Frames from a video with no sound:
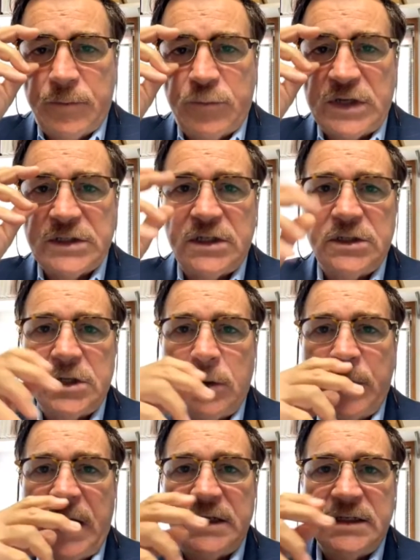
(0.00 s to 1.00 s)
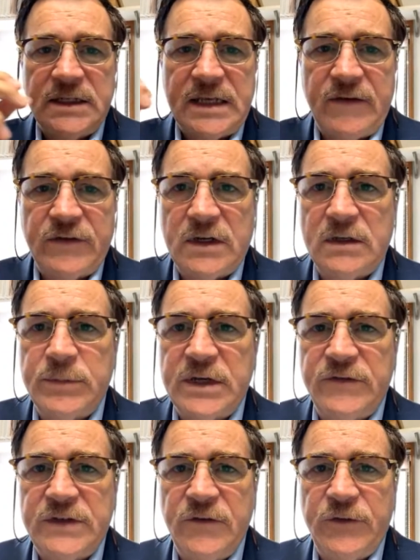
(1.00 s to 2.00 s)
President Joe Biden is having a little bit
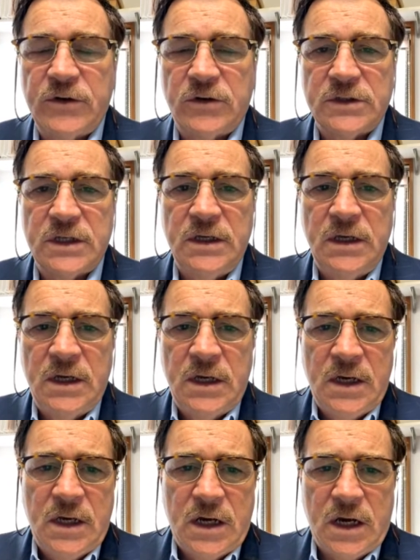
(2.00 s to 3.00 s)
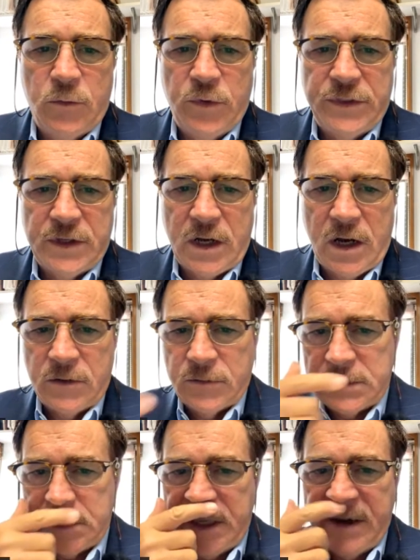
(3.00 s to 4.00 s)
of difficulty with the
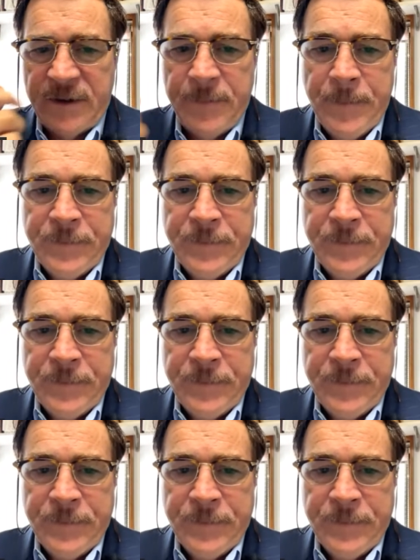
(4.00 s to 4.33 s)
Congress there.